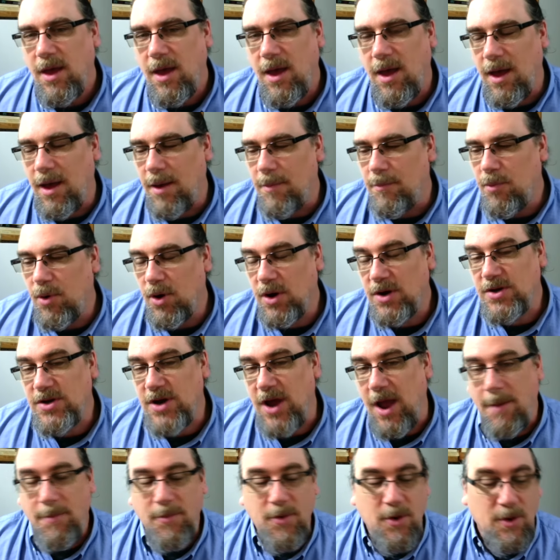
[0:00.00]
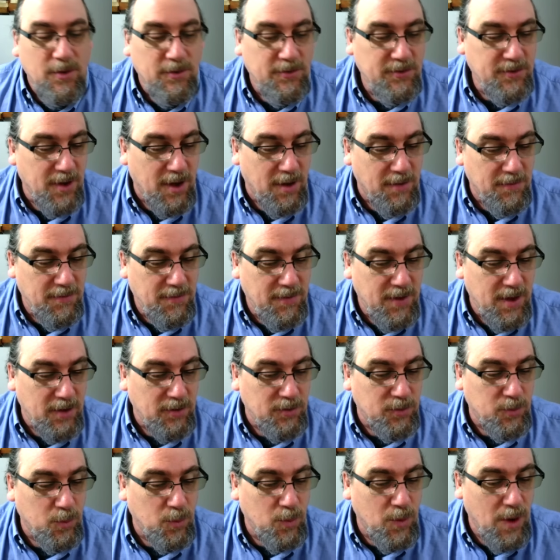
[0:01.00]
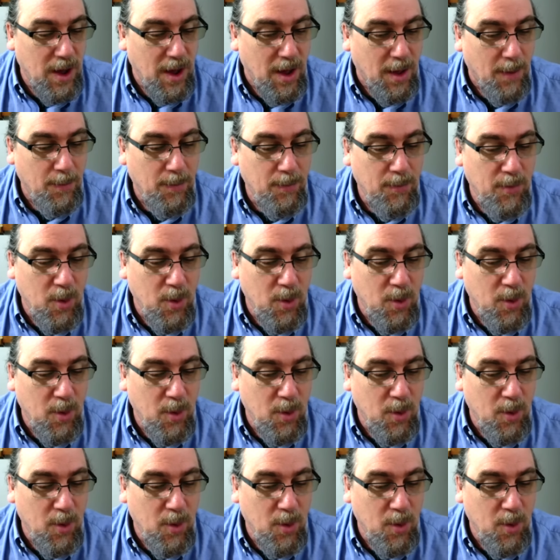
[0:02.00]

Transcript: uh, book chapter stuff as well,